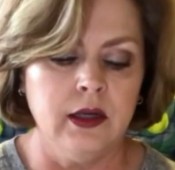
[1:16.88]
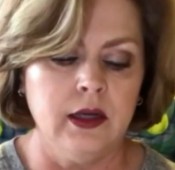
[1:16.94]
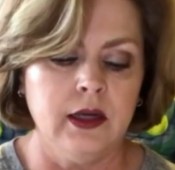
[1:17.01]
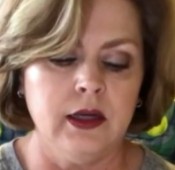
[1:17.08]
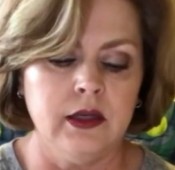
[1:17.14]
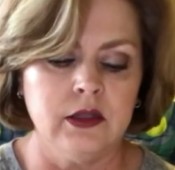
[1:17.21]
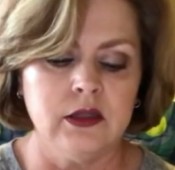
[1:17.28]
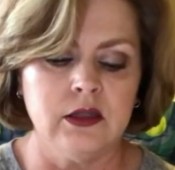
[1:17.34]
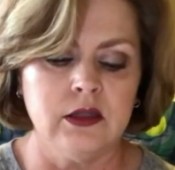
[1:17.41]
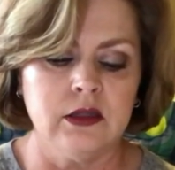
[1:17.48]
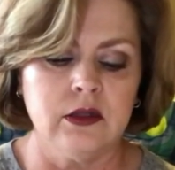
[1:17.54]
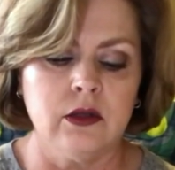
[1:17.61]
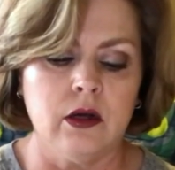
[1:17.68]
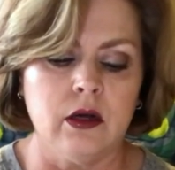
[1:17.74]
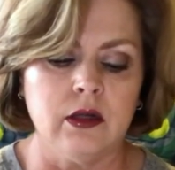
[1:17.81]

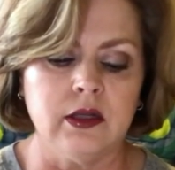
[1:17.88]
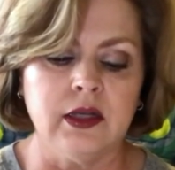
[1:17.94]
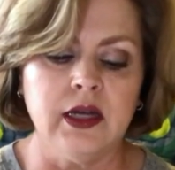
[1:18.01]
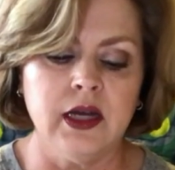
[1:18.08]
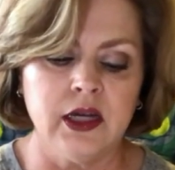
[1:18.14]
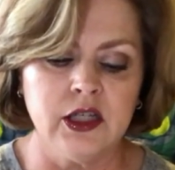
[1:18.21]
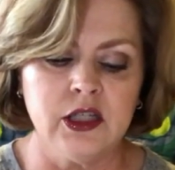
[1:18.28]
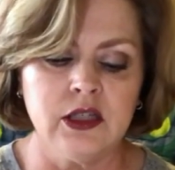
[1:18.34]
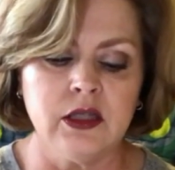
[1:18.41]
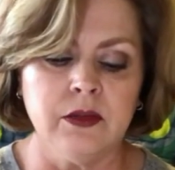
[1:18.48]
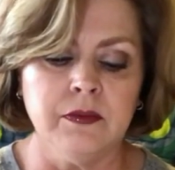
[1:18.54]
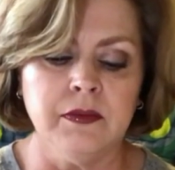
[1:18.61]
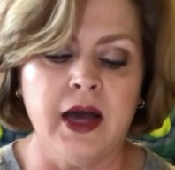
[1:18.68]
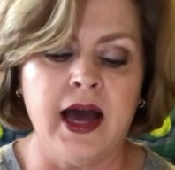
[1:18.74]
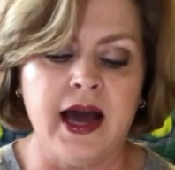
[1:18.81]
It's called a
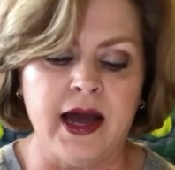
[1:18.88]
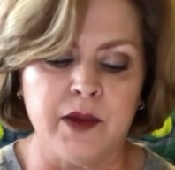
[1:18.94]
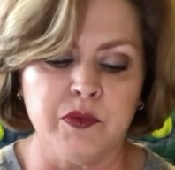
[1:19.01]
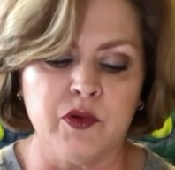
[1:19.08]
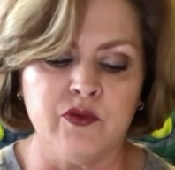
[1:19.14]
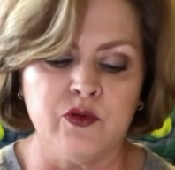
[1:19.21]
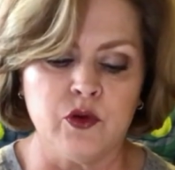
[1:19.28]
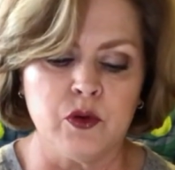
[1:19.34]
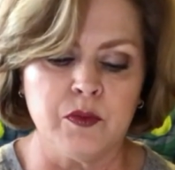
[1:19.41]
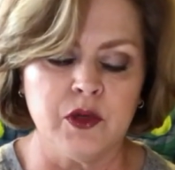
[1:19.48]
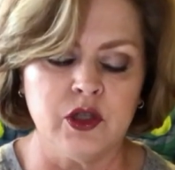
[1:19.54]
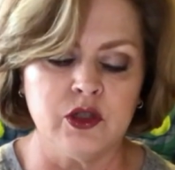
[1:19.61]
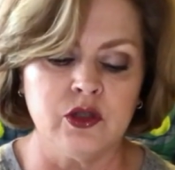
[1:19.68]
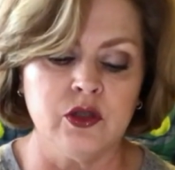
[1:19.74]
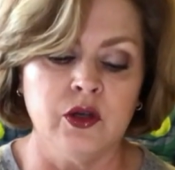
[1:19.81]
custom high
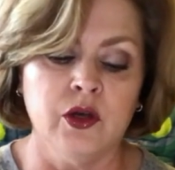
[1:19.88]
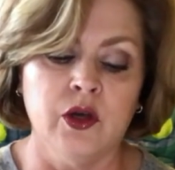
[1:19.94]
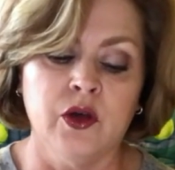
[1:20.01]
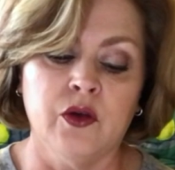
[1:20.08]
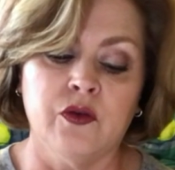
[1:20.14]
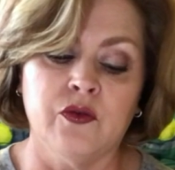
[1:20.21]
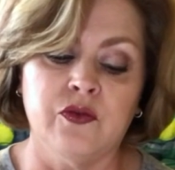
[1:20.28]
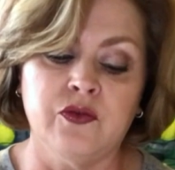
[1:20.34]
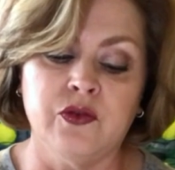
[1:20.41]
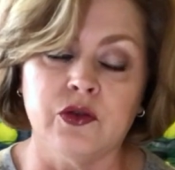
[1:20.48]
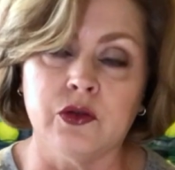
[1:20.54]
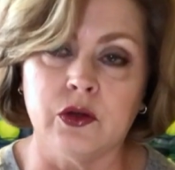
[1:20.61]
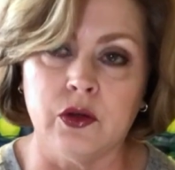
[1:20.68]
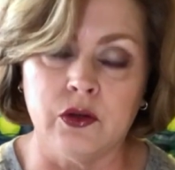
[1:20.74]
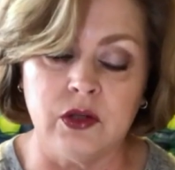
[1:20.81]
performance
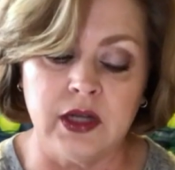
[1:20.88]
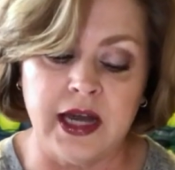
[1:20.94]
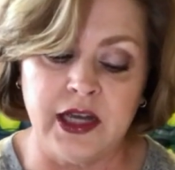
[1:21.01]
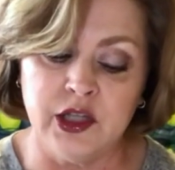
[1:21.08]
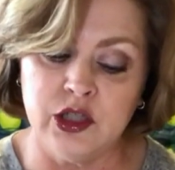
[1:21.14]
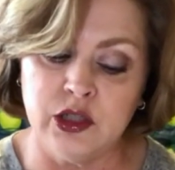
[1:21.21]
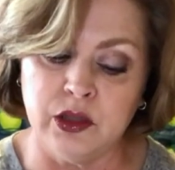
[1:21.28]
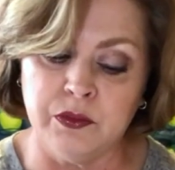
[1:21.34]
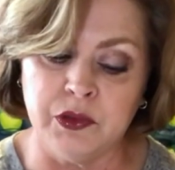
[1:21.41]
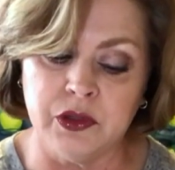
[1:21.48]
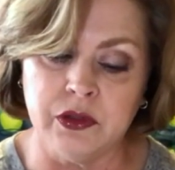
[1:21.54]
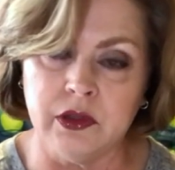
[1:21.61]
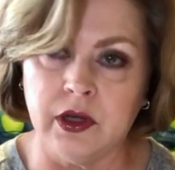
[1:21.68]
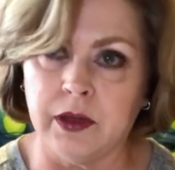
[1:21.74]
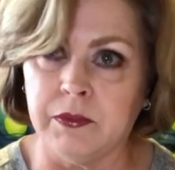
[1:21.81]

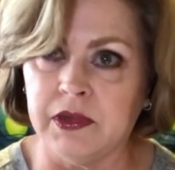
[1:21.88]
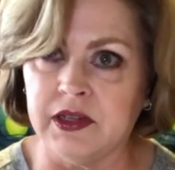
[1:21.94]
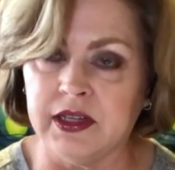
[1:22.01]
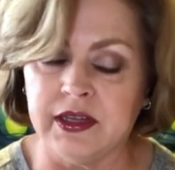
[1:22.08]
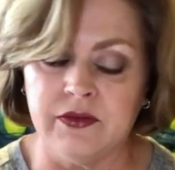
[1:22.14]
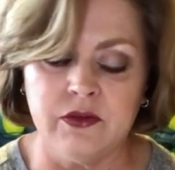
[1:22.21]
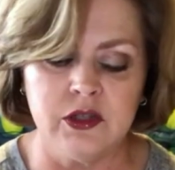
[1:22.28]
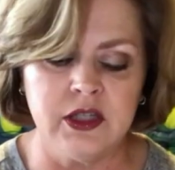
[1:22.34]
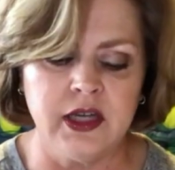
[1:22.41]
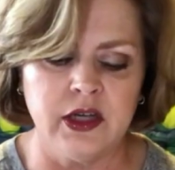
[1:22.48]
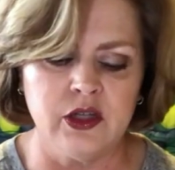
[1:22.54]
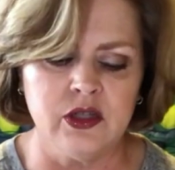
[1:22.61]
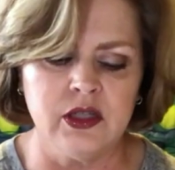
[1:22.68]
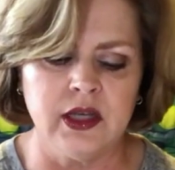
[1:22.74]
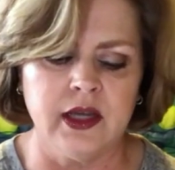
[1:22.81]
fluoroelastomer, I believe is how
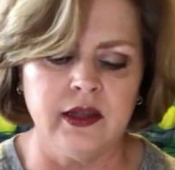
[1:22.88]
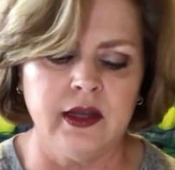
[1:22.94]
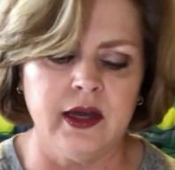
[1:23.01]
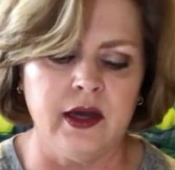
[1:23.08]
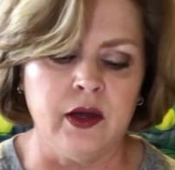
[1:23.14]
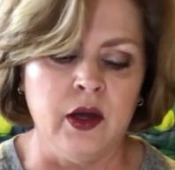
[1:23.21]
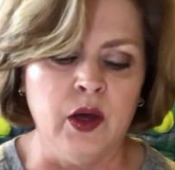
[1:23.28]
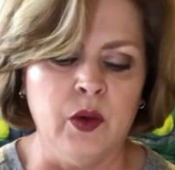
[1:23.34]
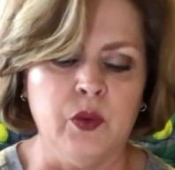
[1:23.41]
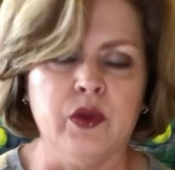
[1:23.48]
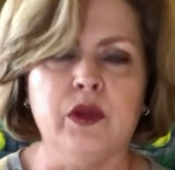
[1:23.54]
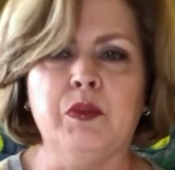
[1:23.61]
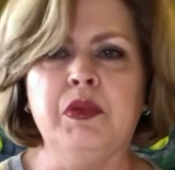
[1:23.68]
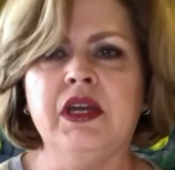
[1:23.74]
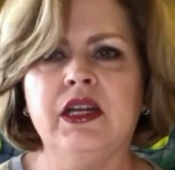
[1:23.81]
you say that,
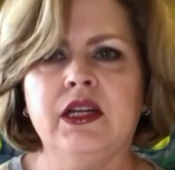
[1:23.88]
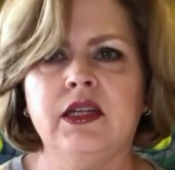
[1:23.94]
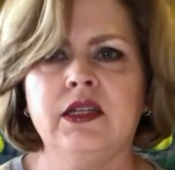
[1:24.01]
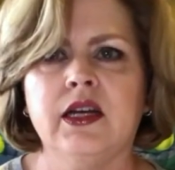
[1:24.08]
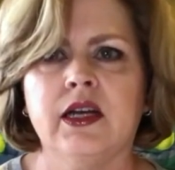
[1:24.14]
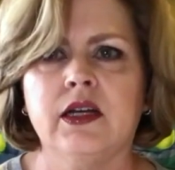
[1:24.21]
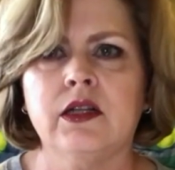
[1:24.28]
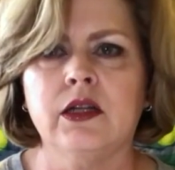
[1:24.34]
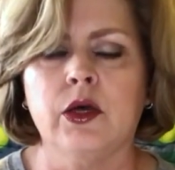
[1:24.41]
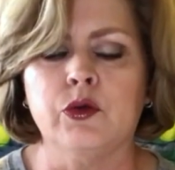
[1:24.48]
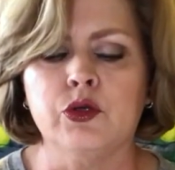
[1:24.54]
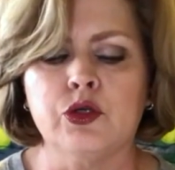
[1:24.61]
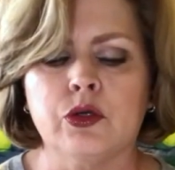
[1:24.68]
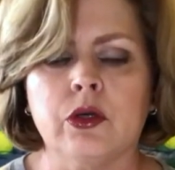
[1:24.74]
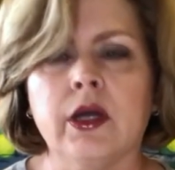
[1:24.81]
with a pin and tuck
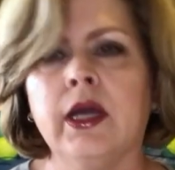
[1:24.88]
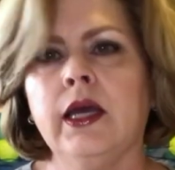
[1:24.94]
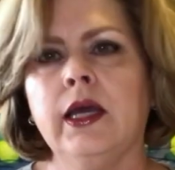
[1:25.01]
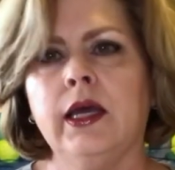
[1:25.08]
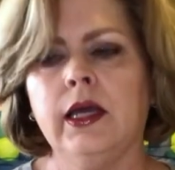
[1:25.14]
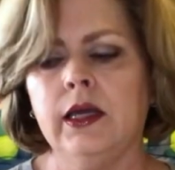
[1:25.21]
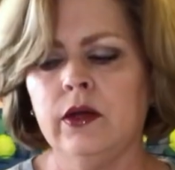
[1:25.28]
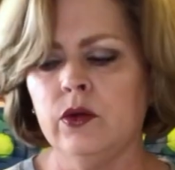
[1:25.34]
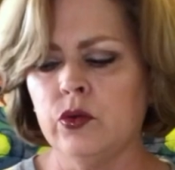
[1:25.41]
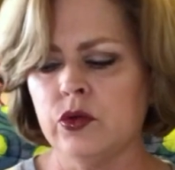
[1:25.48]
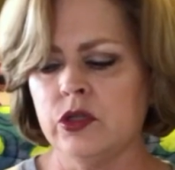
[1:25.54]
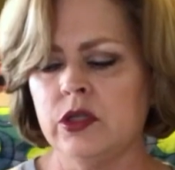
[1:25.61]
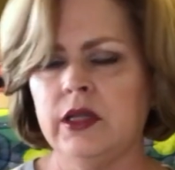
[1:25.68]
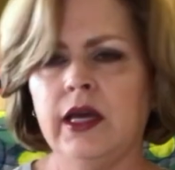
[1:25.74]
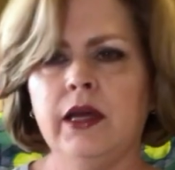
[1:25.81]
closure. And of
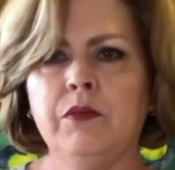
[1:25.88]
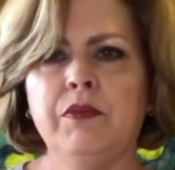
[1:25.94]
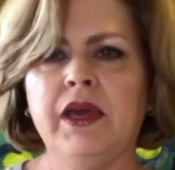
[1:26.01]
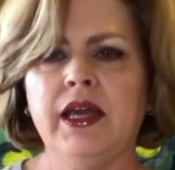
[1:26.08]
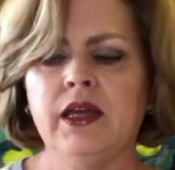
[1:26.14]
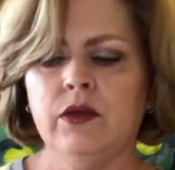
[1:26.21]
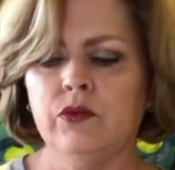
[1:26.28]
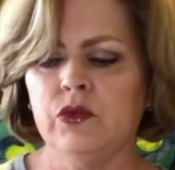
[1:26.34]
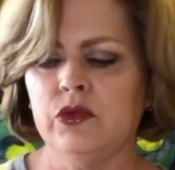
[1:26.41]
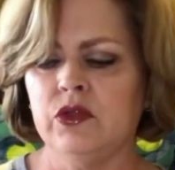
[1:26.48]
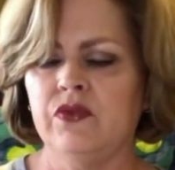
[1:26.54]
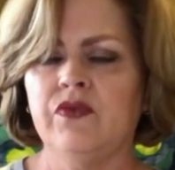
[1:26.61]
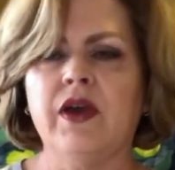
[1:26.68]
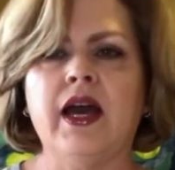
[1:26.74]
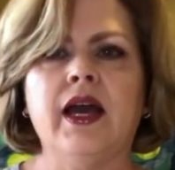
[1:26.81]
course that band
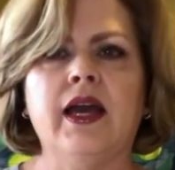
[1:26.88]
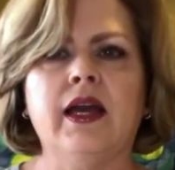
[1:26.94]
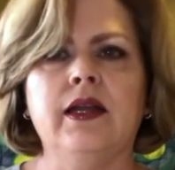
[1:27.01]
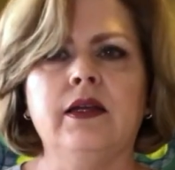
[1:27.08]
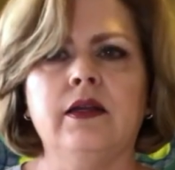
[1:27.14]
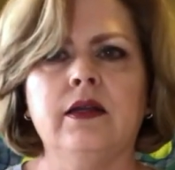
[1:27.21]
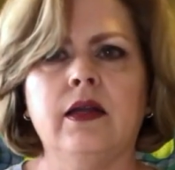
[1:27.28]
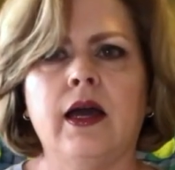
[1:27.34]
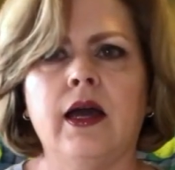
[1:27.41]
was fine.